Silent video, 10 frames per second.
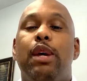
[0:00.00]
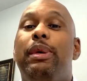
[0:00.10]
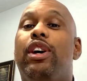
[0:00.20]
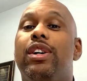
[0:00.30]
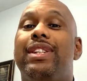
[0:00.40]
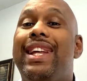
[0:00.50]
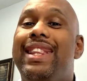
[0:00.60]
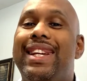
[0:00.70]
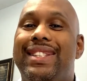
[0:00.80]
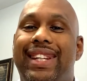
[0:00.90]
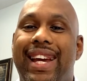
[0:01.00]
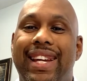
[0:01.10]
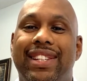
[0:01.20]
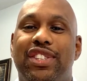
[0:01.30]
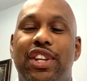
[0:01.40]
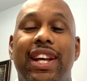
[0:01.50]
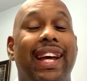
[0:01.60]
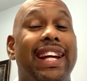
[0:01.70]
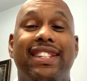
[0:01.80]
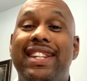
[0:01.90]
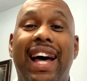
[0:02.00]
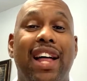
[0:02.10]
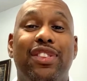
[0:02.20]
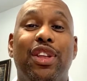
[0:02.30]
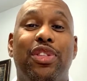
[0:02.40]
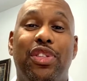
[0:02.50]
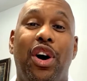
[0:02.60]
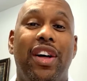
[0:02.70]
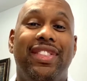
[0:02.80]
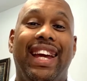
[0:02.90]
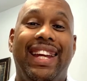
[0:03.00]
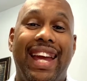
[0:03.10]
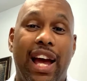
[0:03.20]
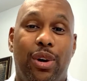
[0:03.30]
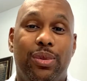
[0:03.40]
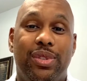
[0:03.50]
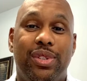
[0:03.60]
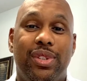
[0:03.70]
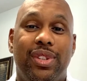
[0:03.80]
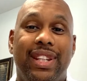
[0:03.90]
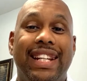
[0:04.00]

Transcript: Because in this case, it's not the thought that counts,